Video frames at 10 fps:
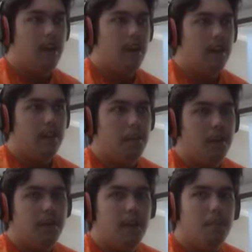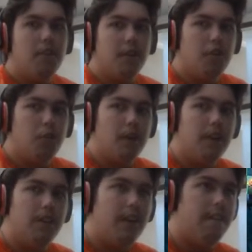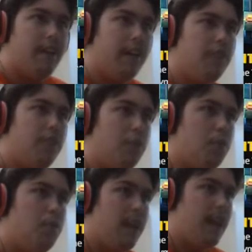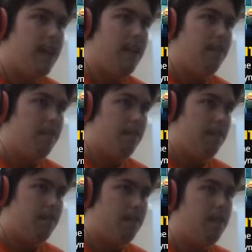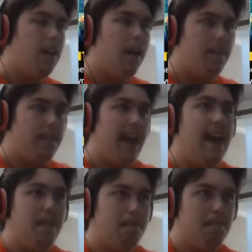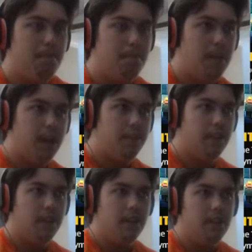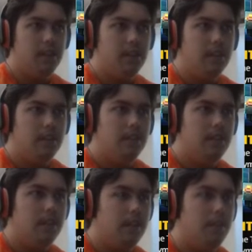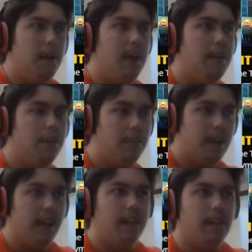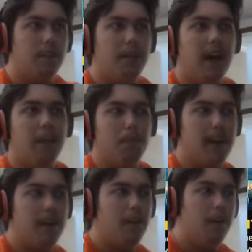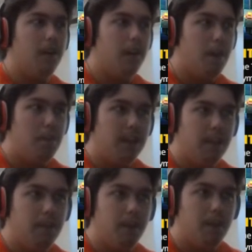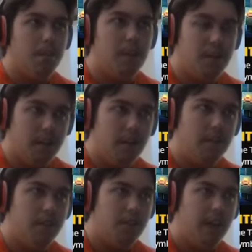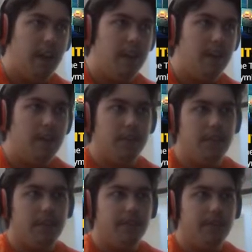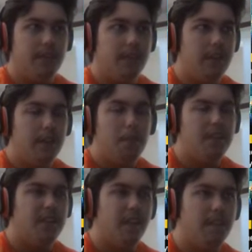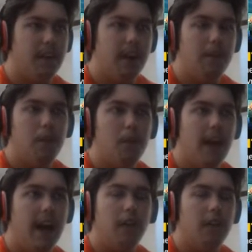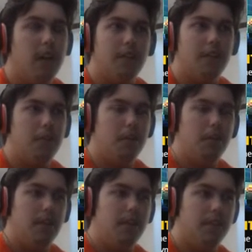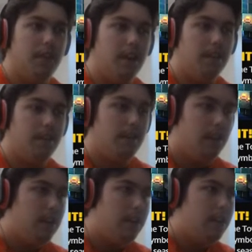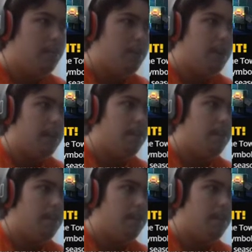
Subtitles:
They posted an image on Twitter. It's like a very zoomed in of that picture. It was at like the bottom right corner, I believe, where the mission stand is. It's going to be something. I don't know what. I don't think it's going to be new DLC. But